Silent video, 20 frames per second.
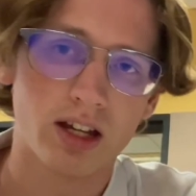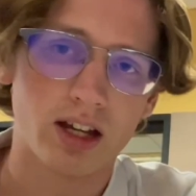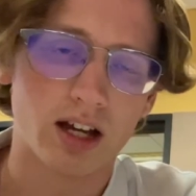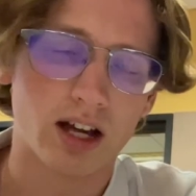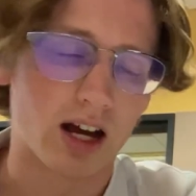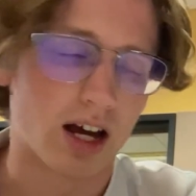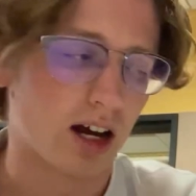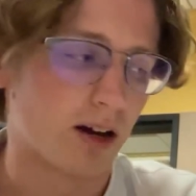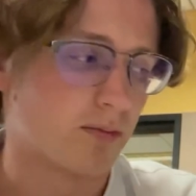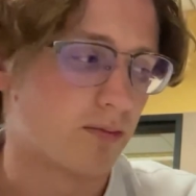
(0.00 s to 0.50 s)

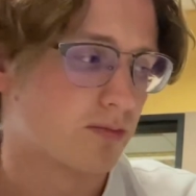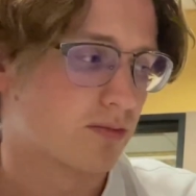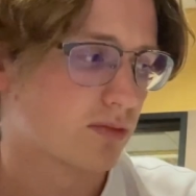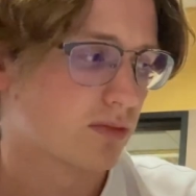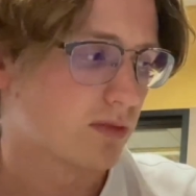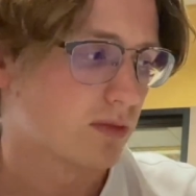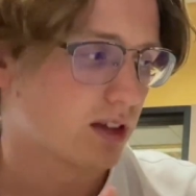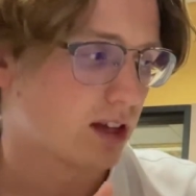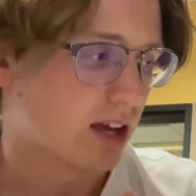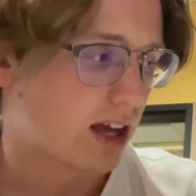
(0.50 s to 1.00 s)

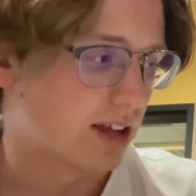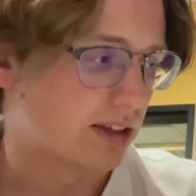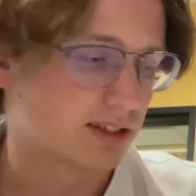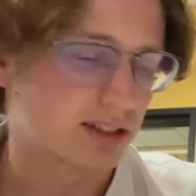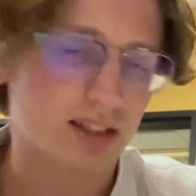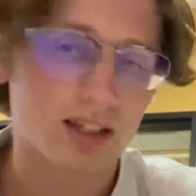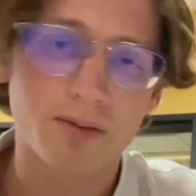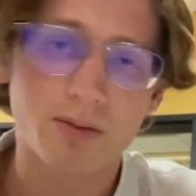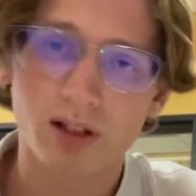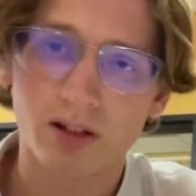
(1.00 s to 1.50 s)
And
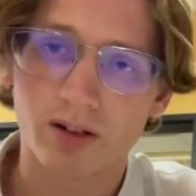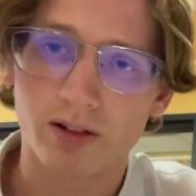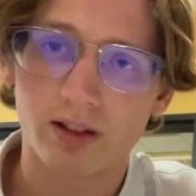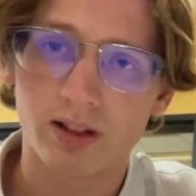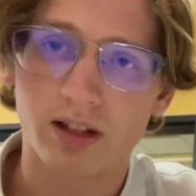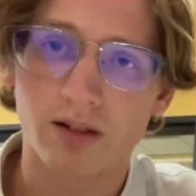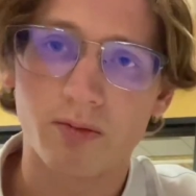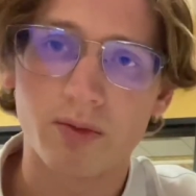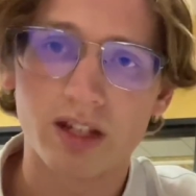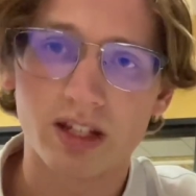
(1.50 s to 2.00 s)

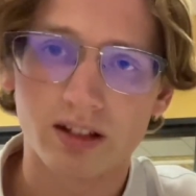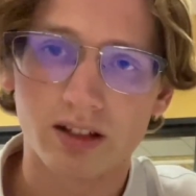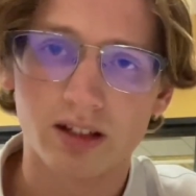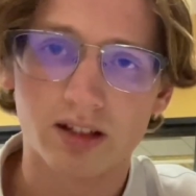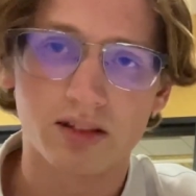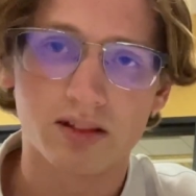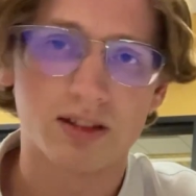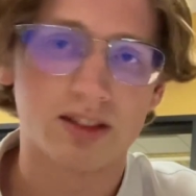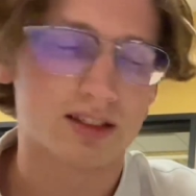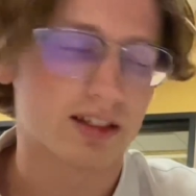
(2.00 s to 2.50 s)
similarly, we
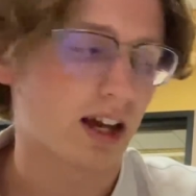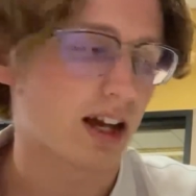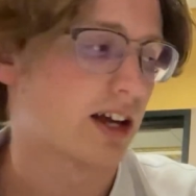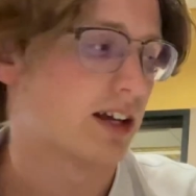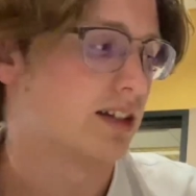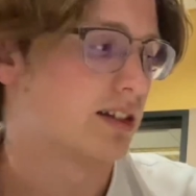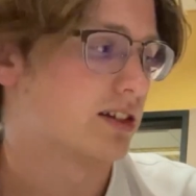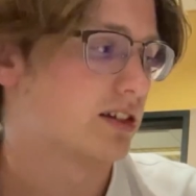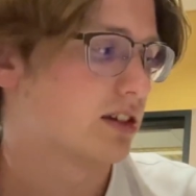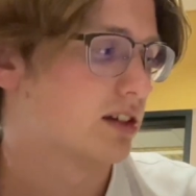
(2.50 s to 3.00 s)

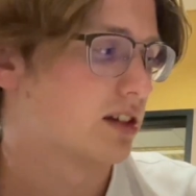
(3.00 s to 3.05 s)
designed